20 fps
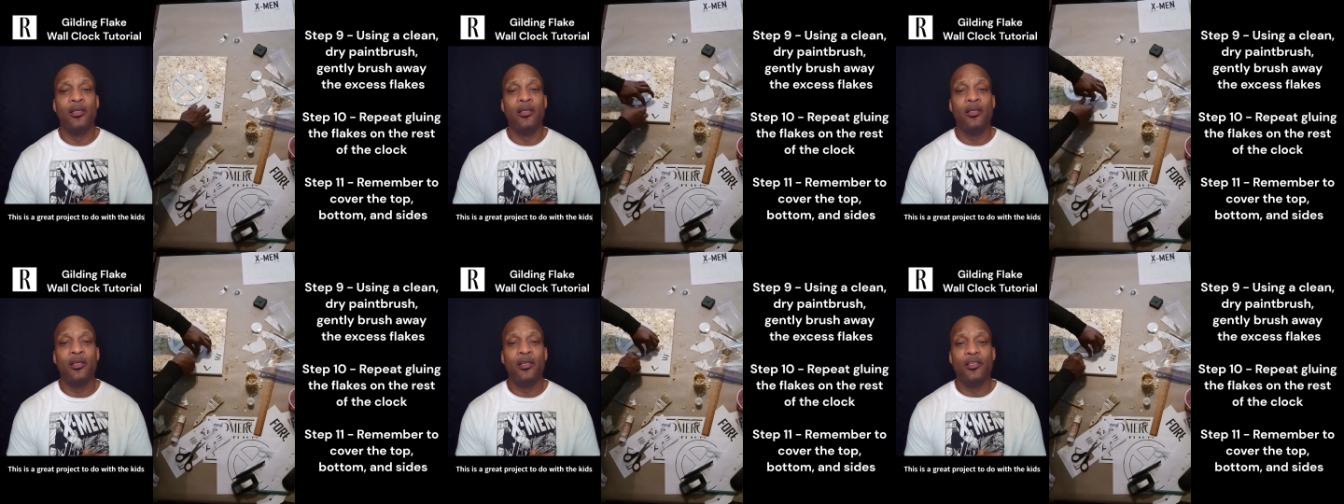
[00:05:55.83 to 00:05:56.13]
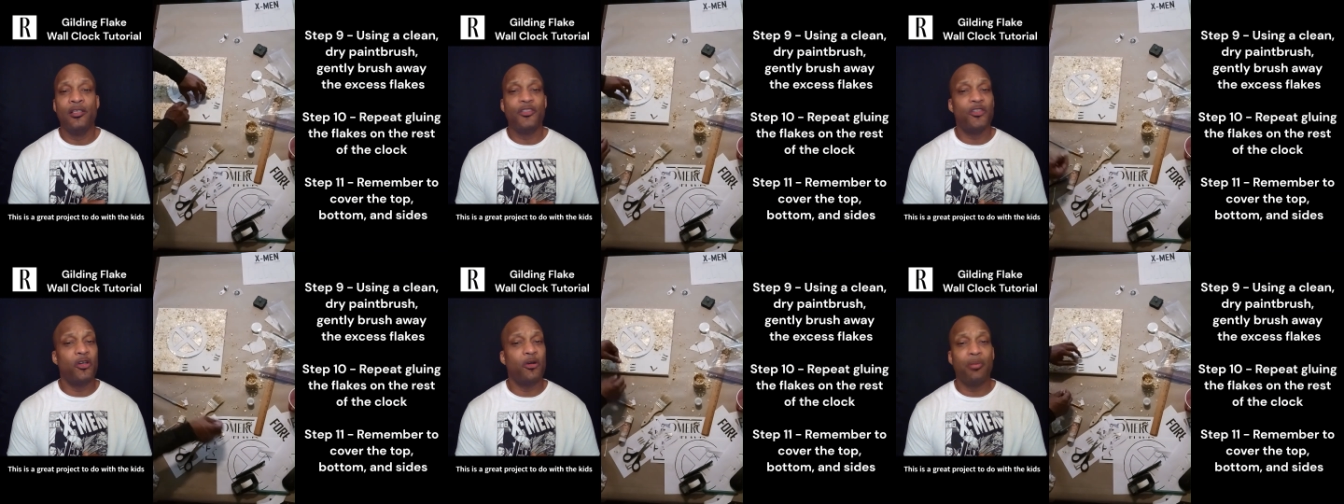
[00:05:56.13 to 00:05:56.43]

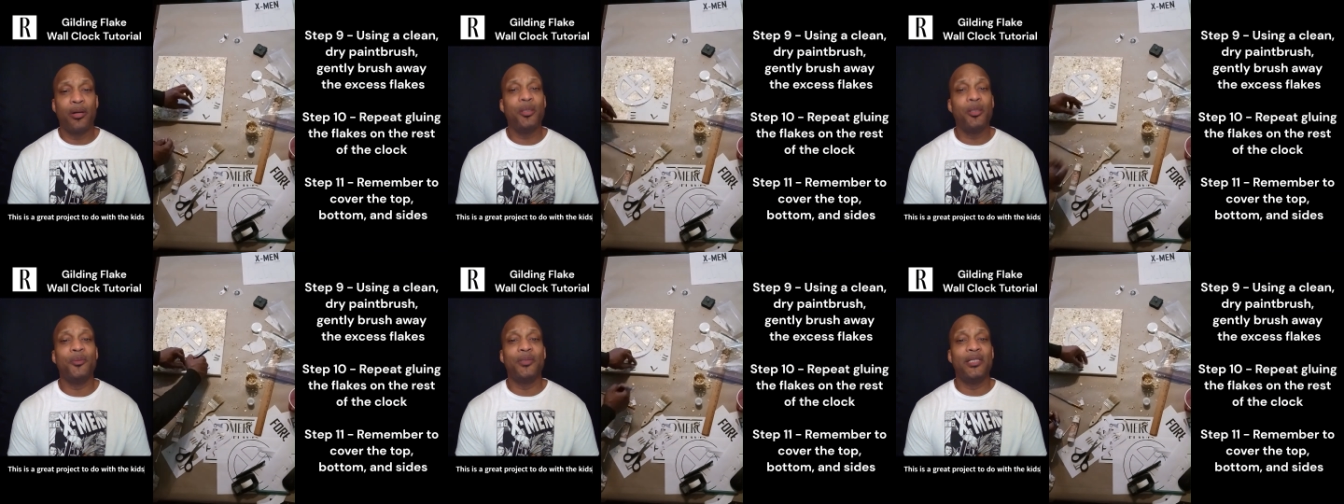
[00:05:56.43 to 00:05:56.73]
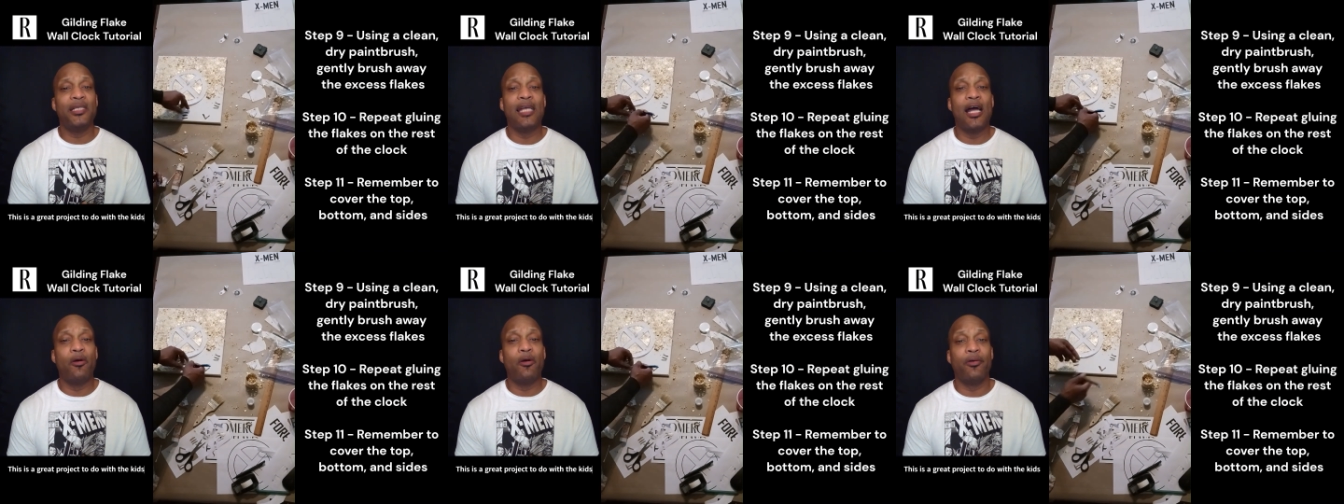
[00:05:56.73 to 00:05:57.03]
So probably
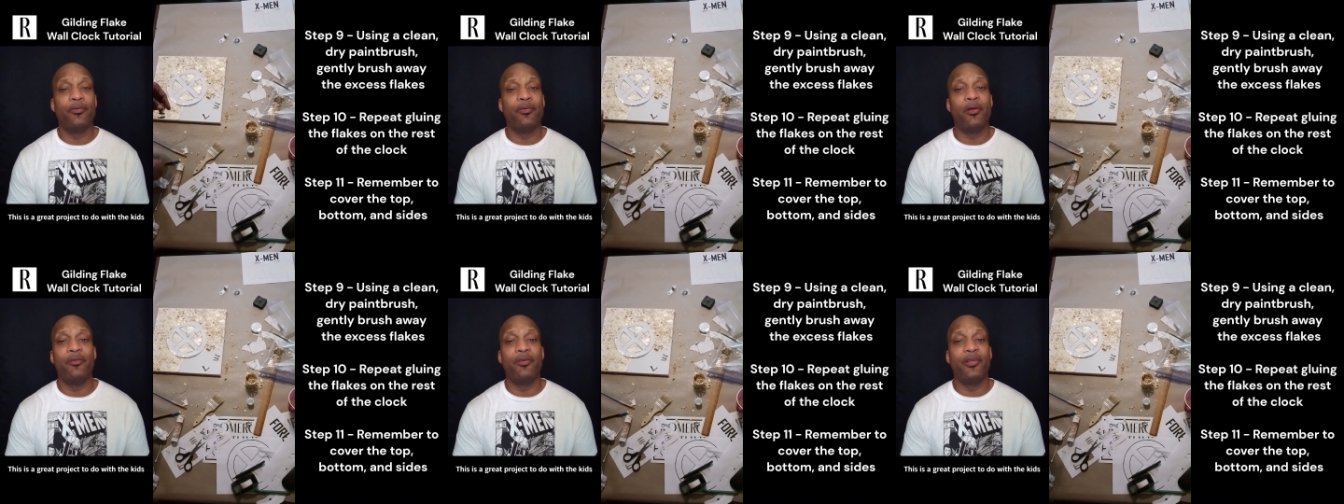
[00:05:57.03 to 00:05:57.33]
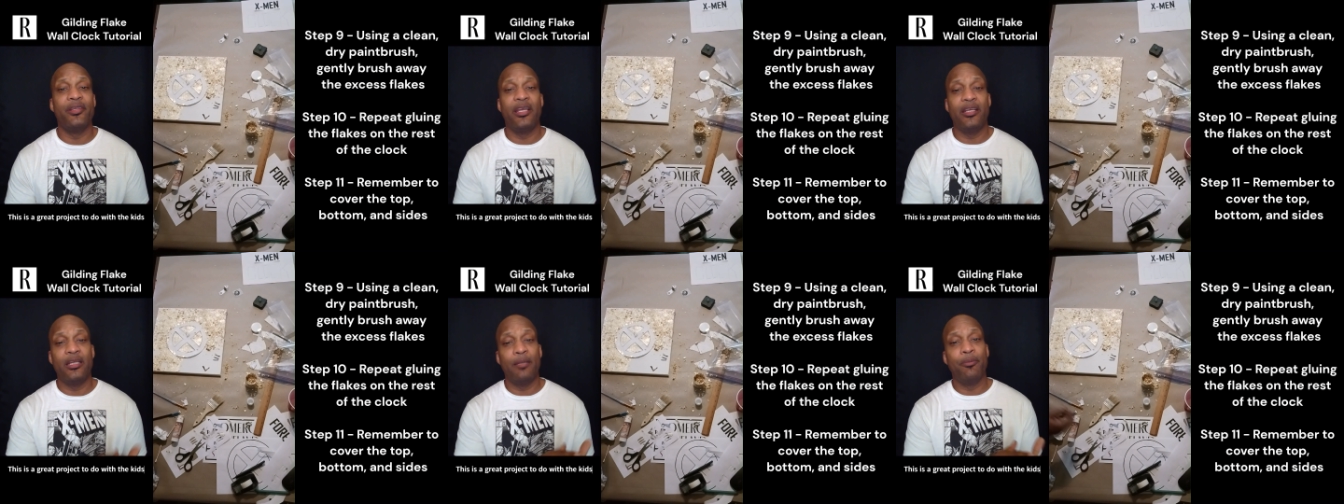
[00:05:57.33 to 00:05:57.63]
an hour for
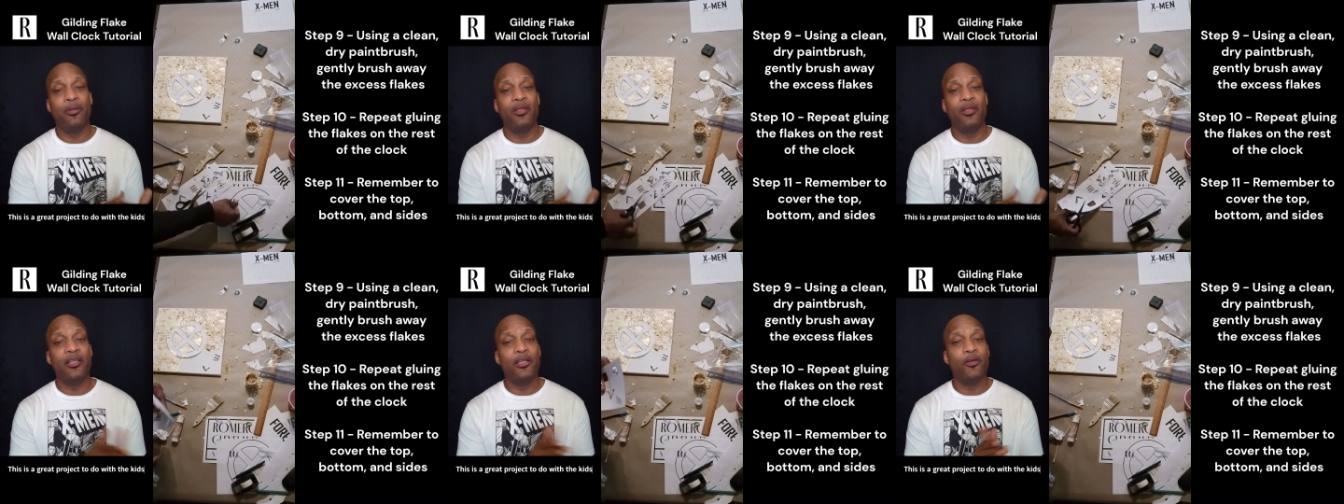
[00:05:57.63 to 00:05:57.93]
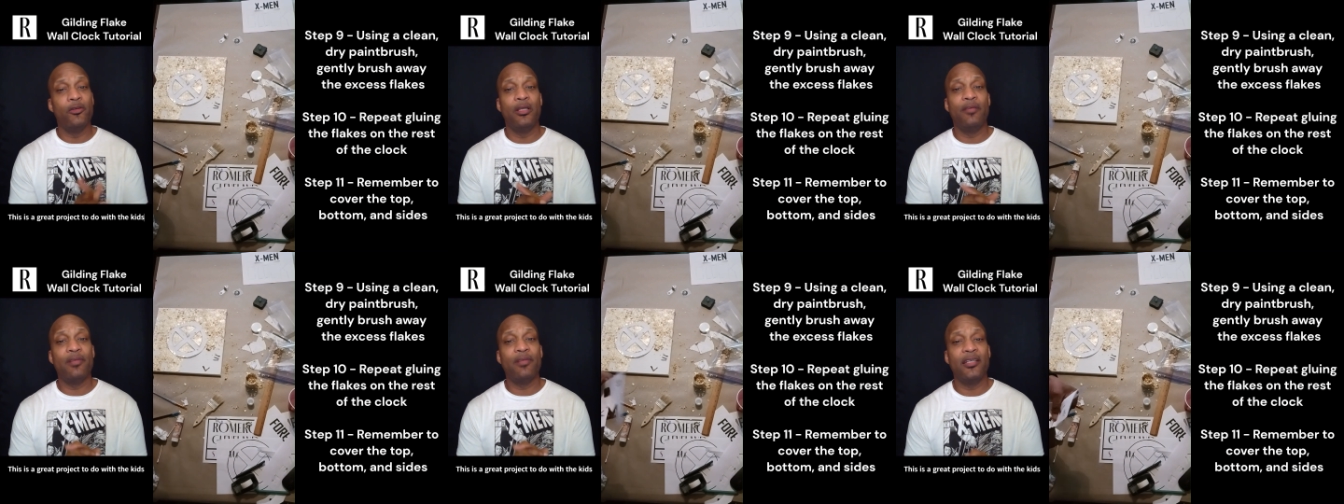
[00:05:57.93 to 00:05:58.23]
everything. To put the
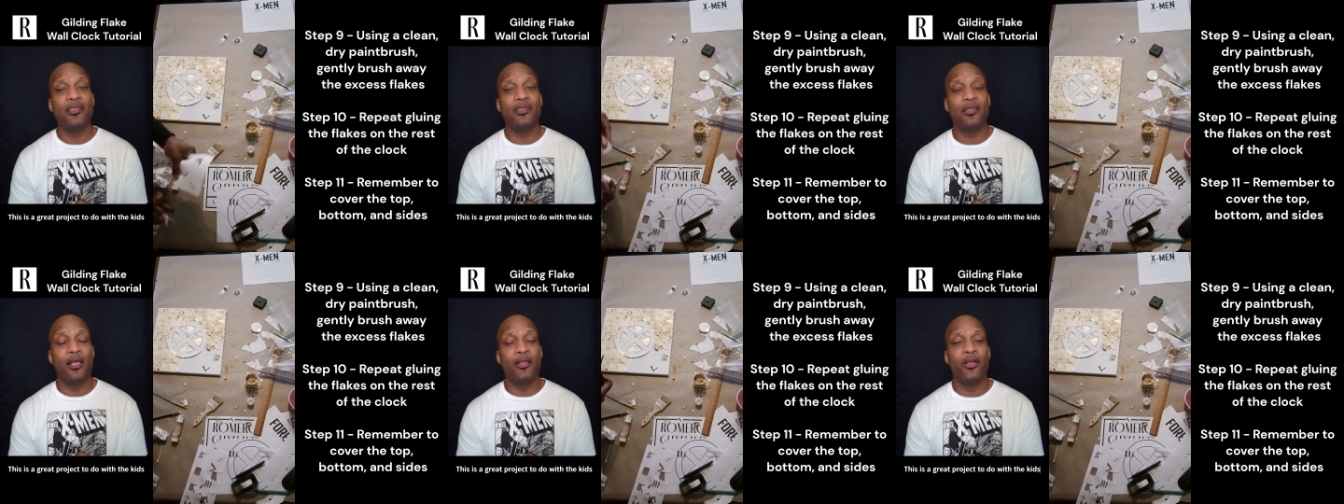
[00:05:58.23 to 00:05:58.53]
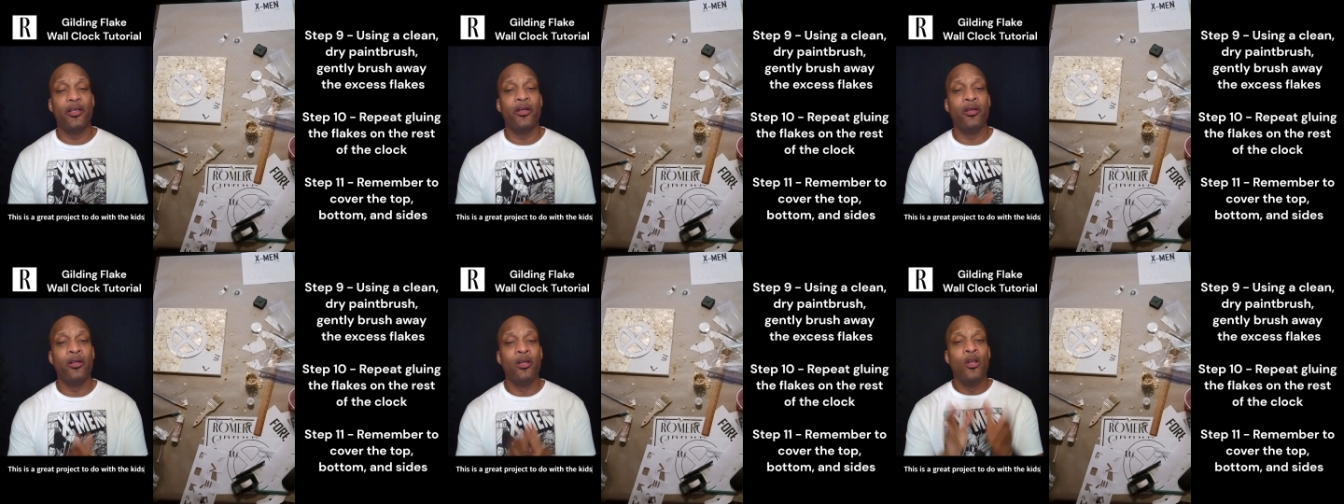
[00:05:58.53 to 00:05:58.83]
Gilding Flakes on
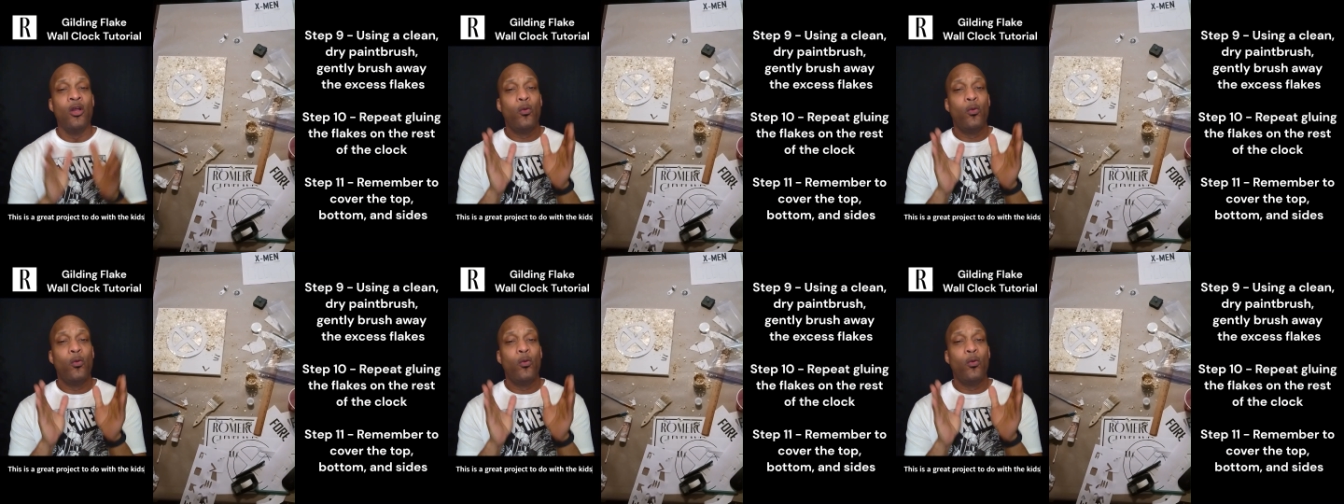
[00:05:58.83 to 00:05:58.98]
there,